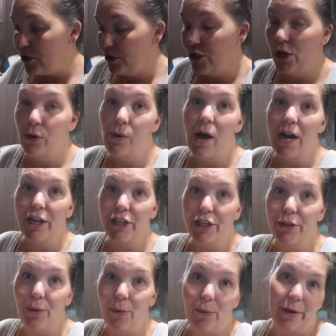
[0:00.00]
So a
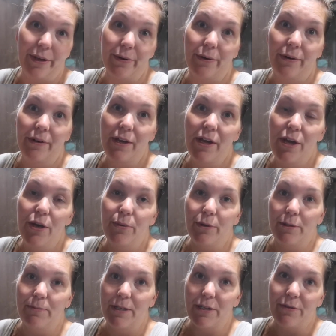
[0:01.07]
good oil
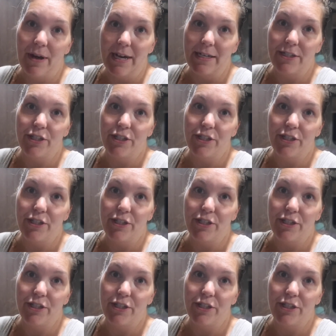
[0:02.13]
would be great.